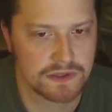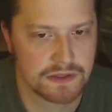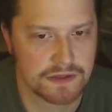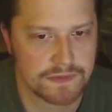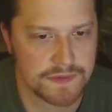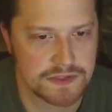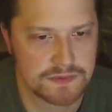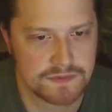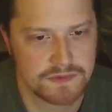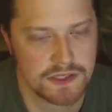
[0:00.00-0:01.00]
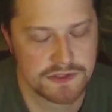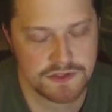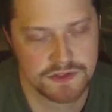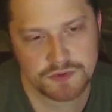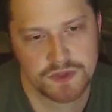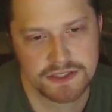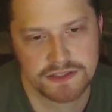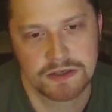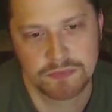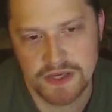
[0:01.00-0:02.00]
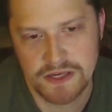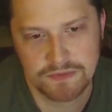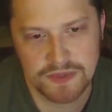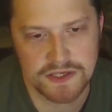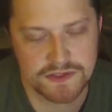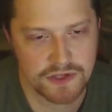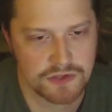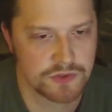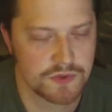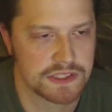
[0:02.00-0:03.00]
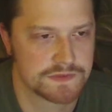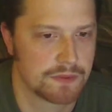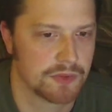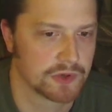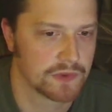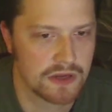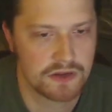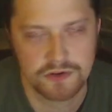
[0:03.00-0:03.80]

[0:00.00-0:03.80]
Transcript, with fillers: Um, it's it's a disgrace to LPing because all you're doing is fumbling around.